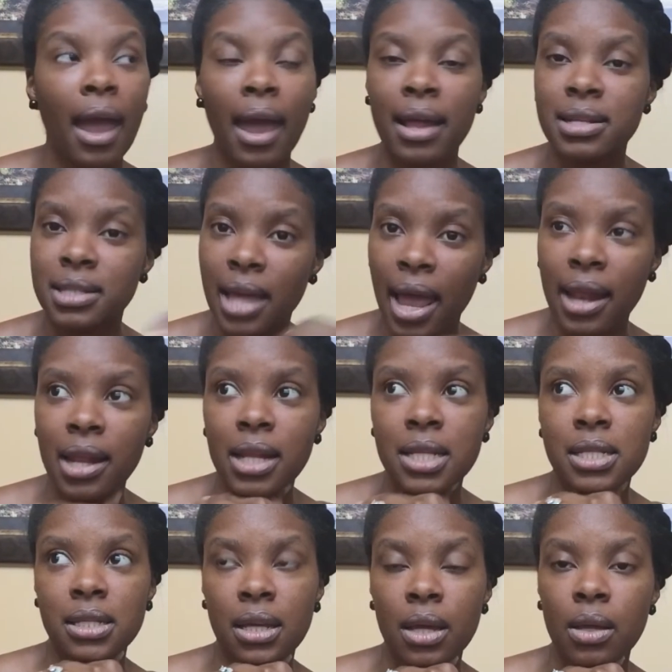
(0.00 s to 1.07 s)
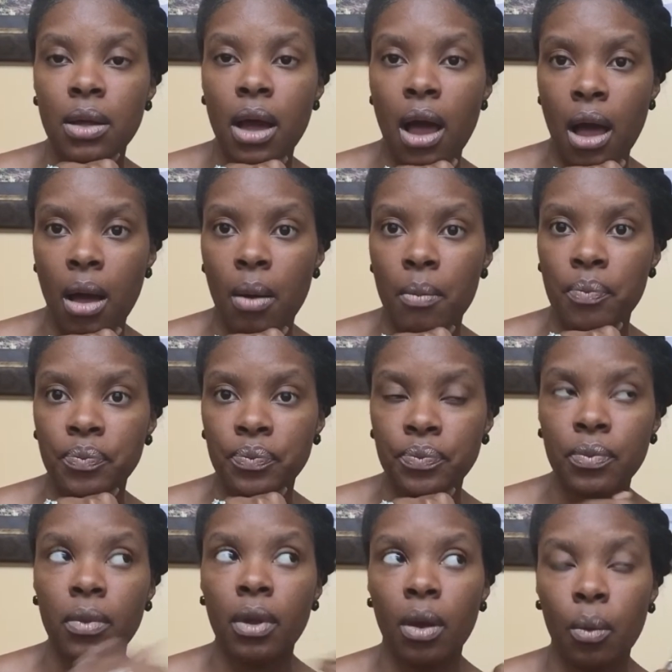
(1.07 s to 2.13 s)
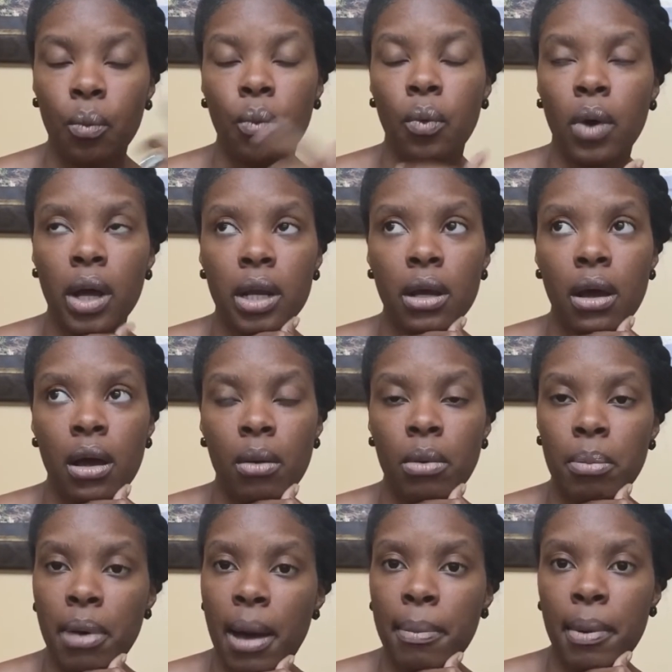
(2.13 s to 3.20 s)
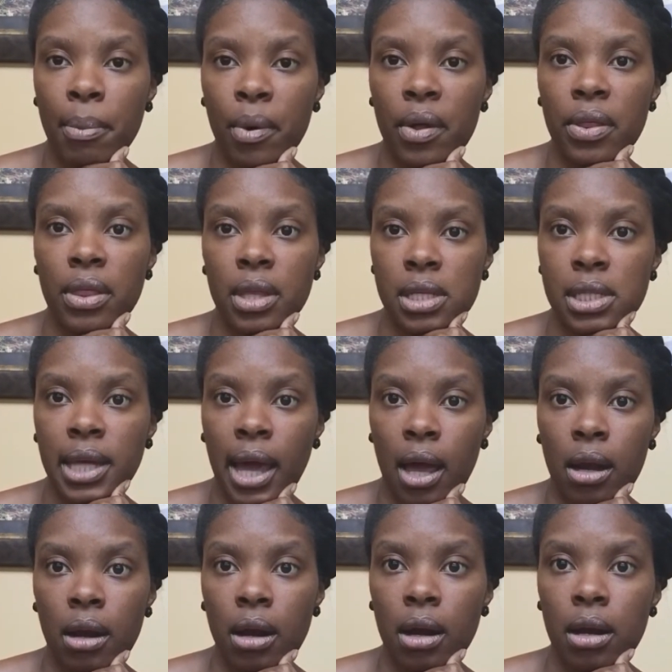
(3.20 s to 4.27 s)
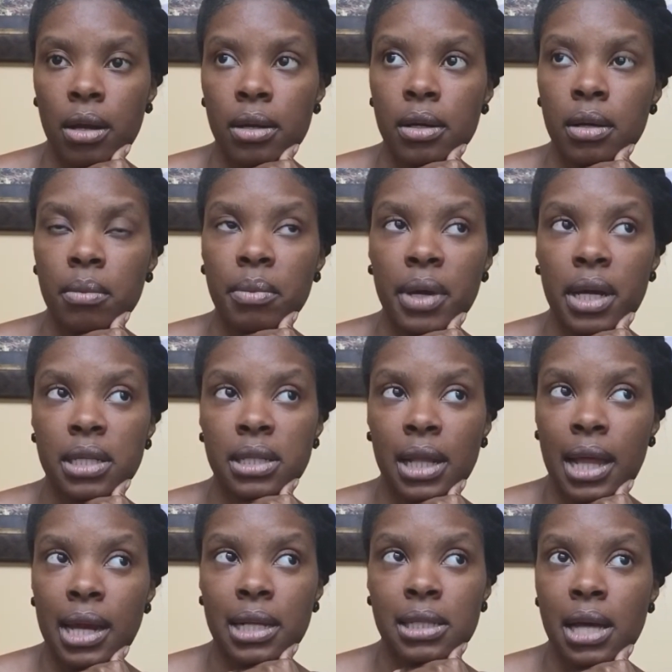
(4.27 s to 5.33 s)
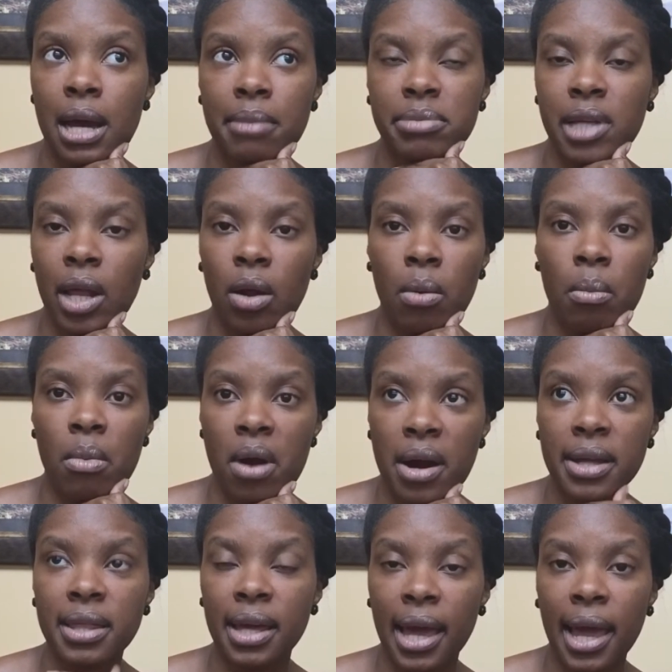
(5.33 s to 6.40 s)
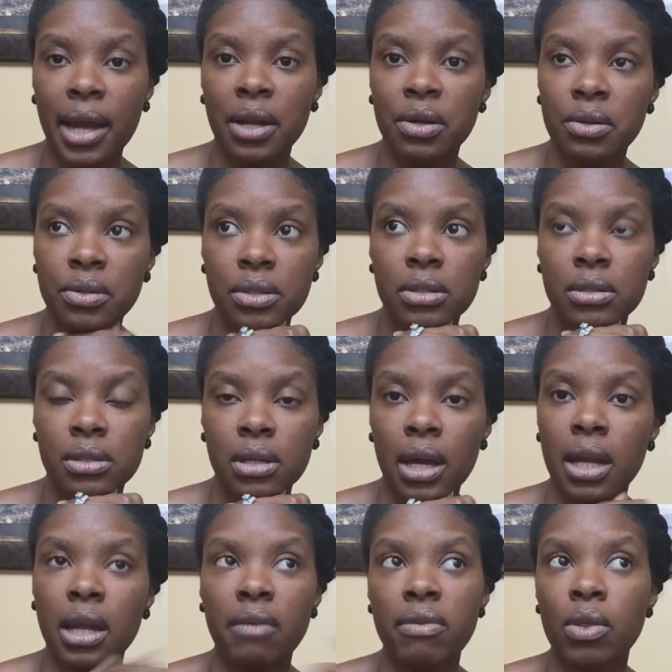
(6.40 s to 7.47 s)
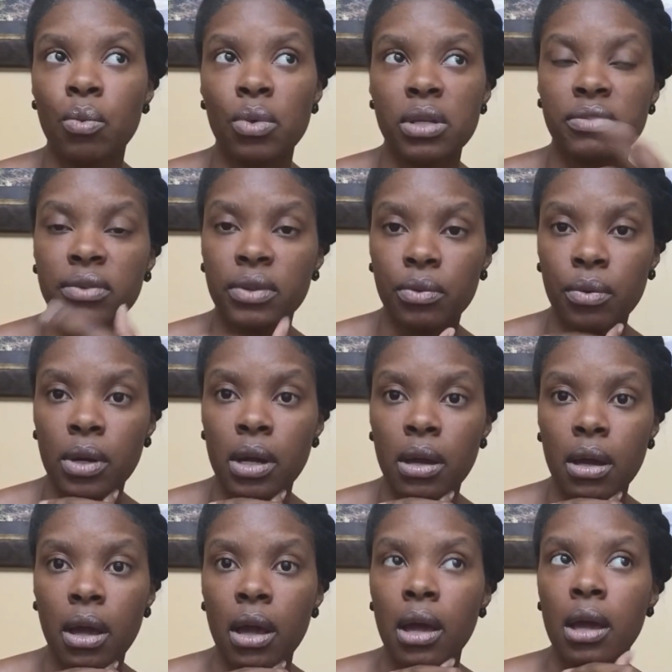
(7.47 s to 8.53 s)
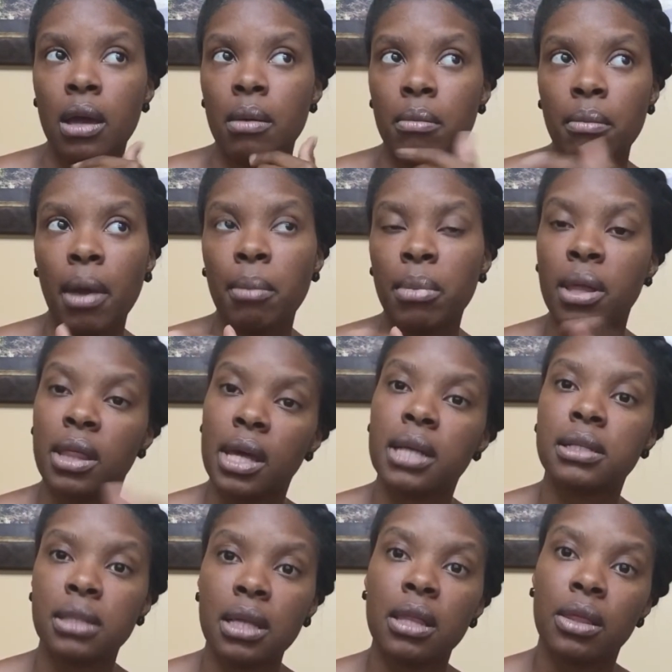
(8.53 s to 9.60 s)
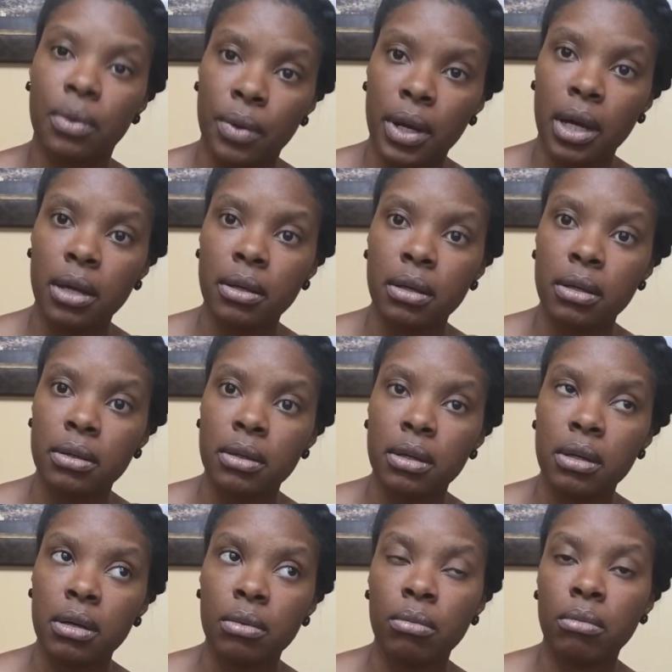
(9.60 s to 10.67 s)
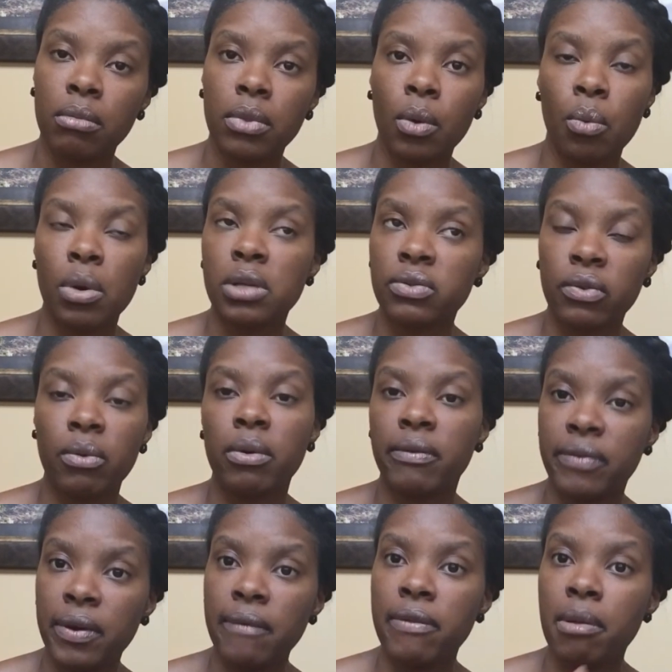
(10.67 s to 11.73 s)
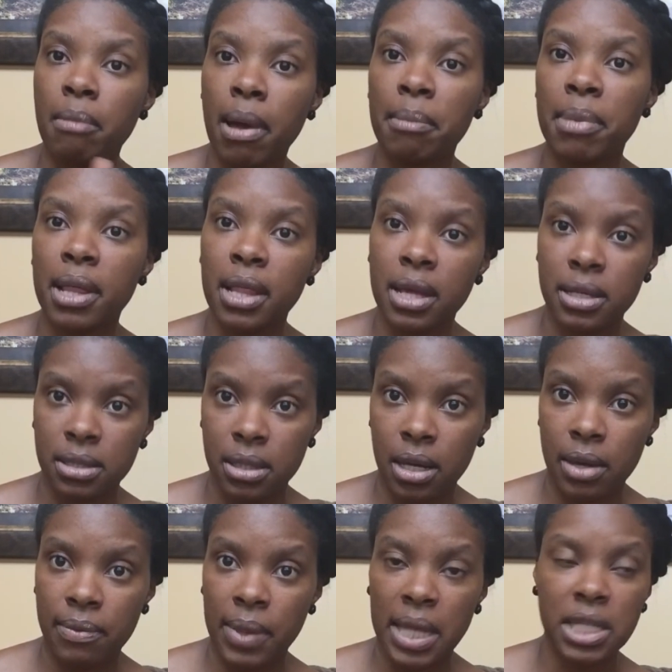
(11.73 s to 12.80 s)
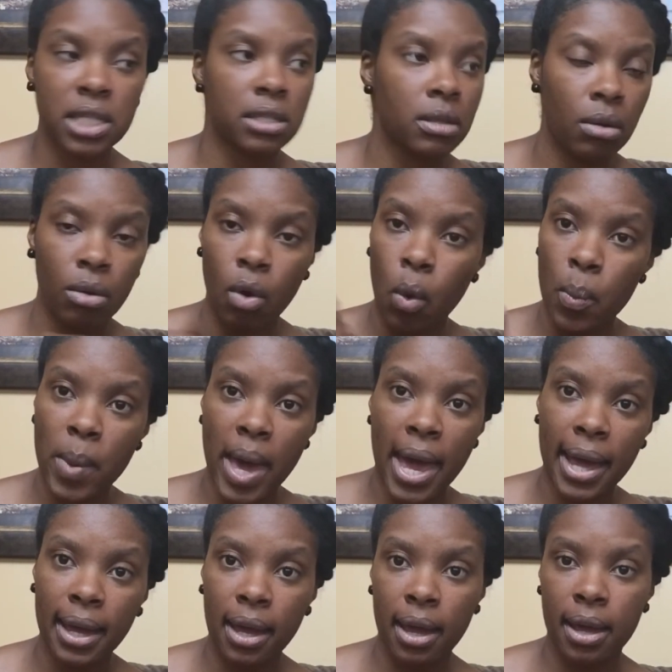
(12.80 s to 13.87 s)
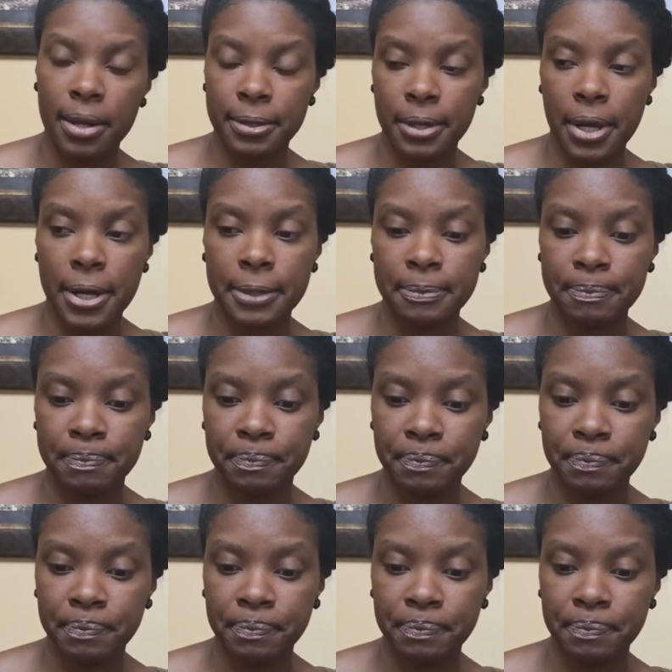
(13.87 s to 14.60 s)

and scan it and see um, what uh, will pop up on the scanner. Because a lot of times they don't mark the candles and even the ones for three might be less than three. The ones for 150 might be less than. They just don't go back and um,